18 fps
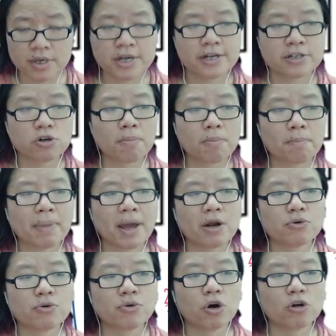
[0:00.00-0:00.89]
So
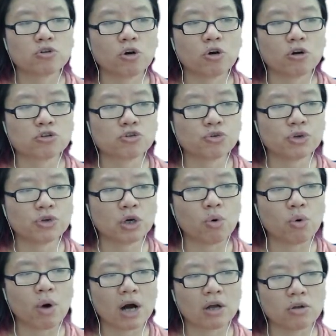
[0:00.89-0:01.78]
baryon got three
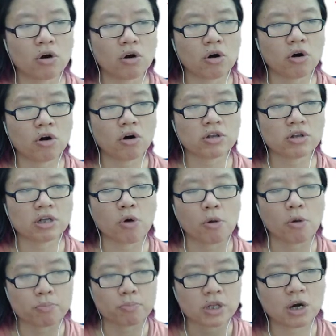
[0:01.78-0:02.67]
quark law, the
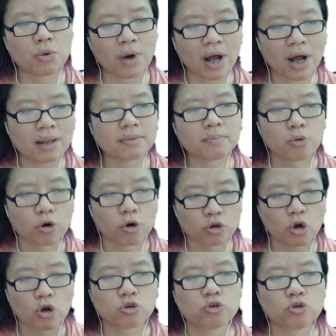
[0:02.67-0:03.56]
popular one,
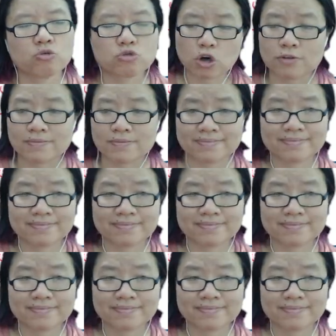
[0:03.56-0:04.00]
proton, neutron.